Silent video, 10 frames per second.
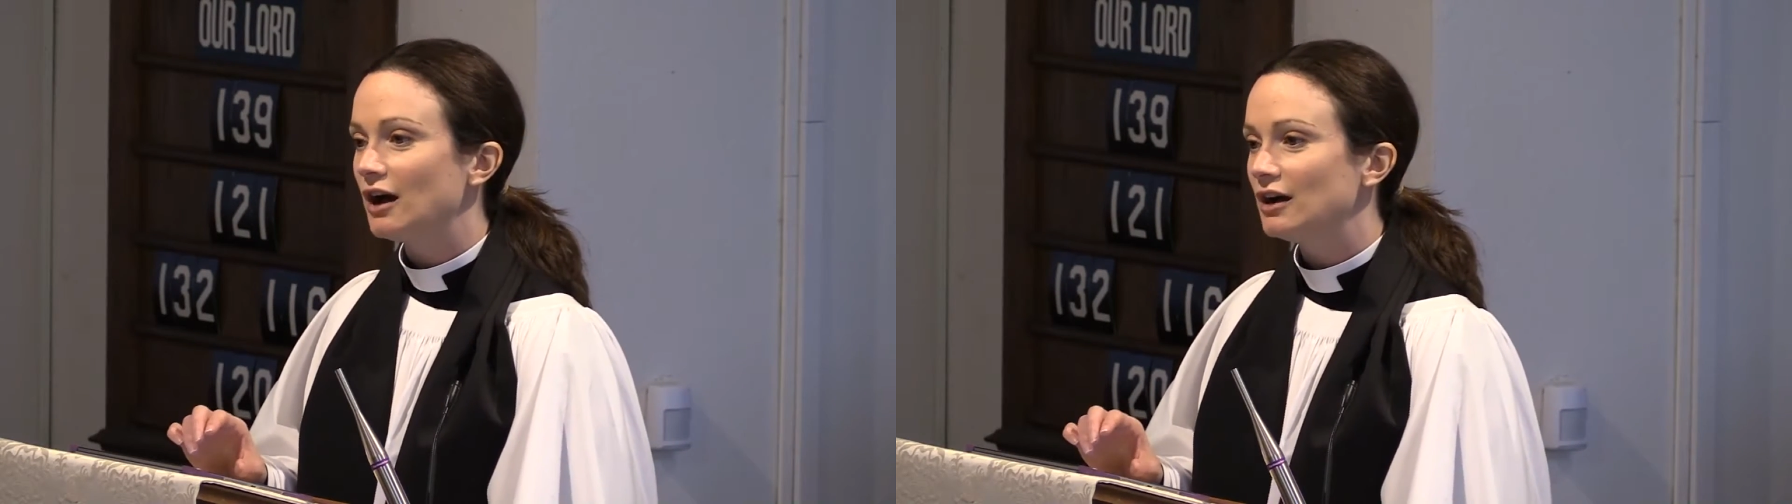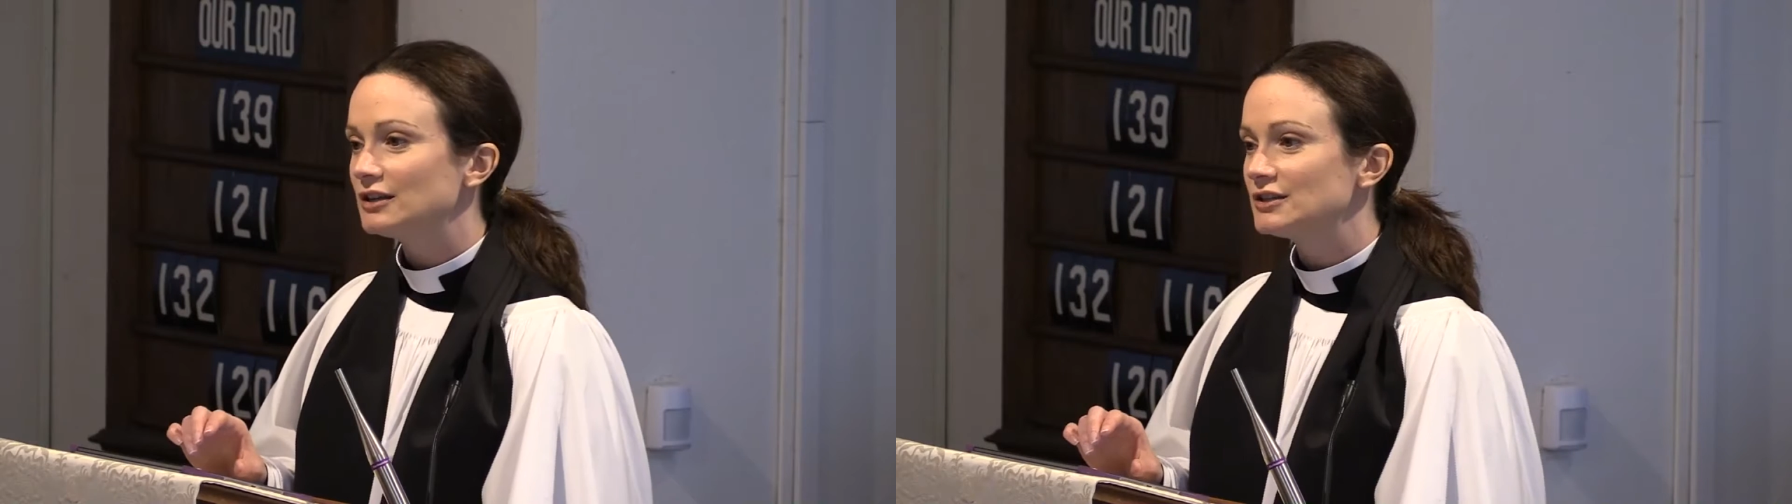
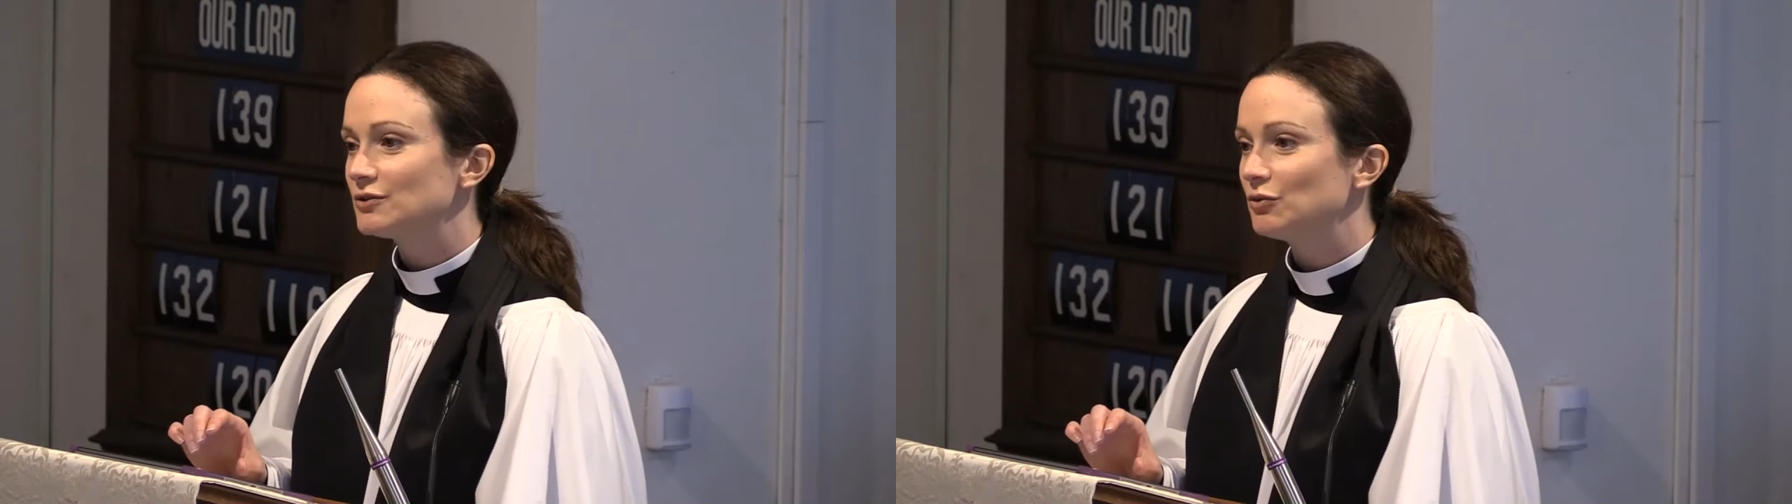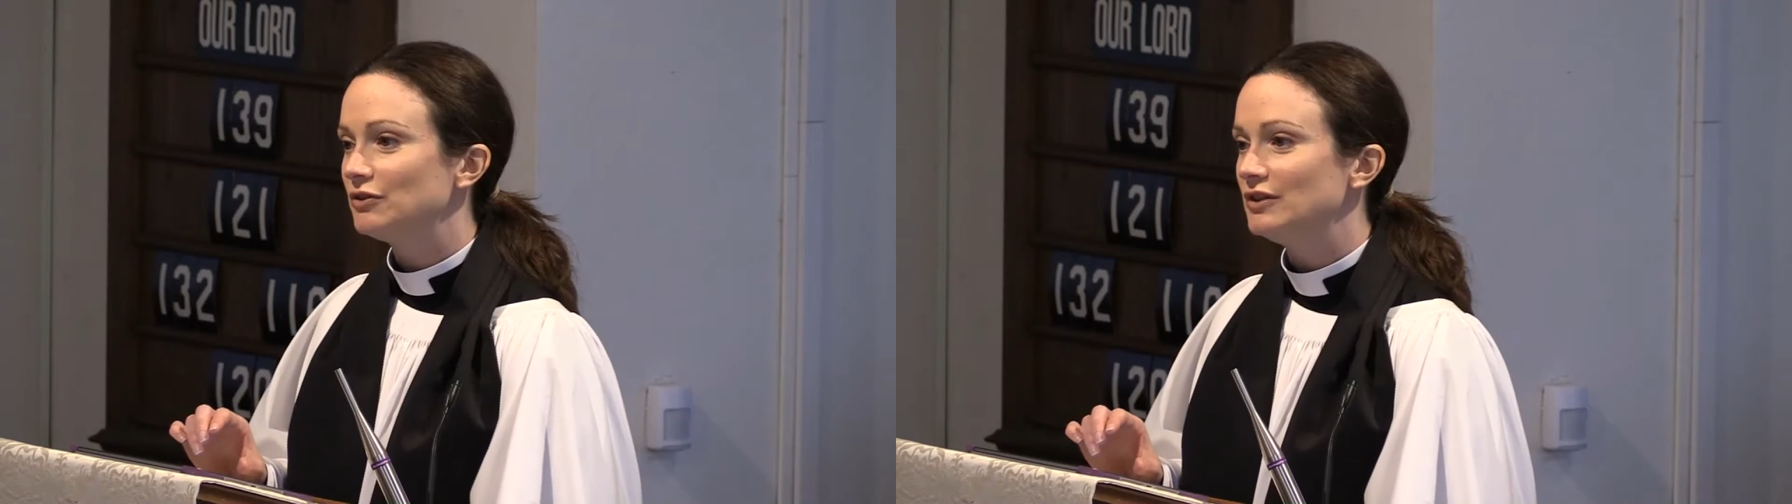us
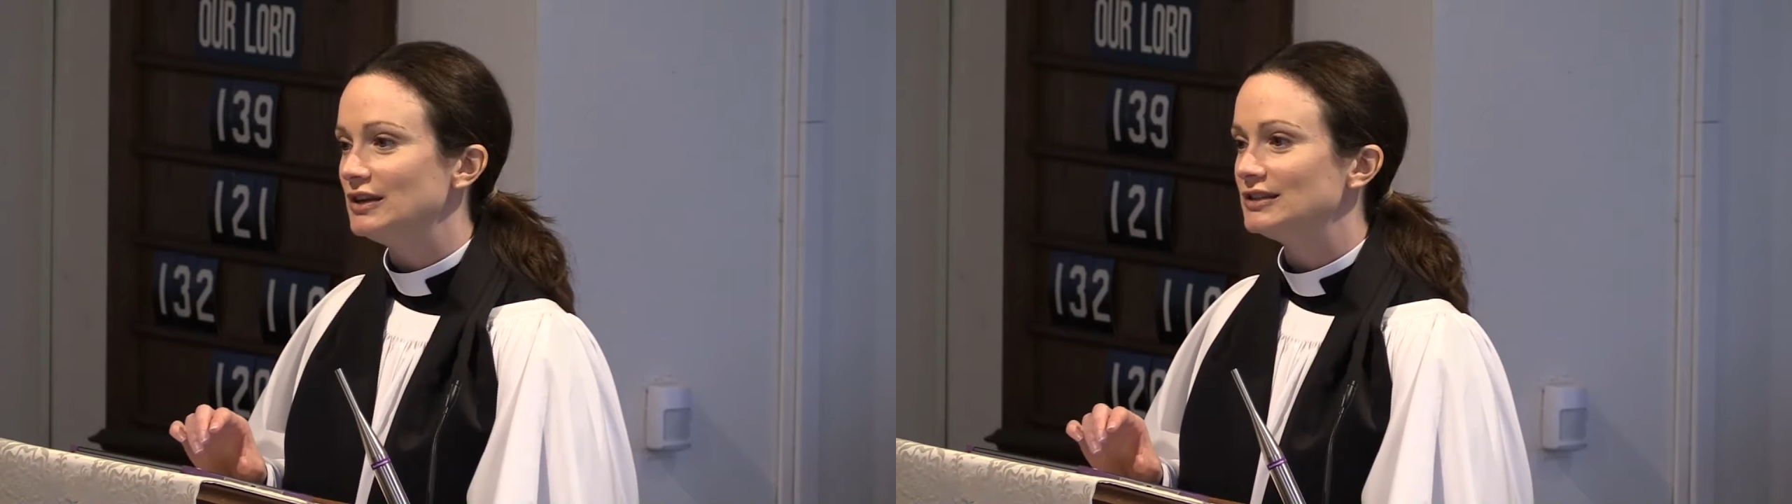with these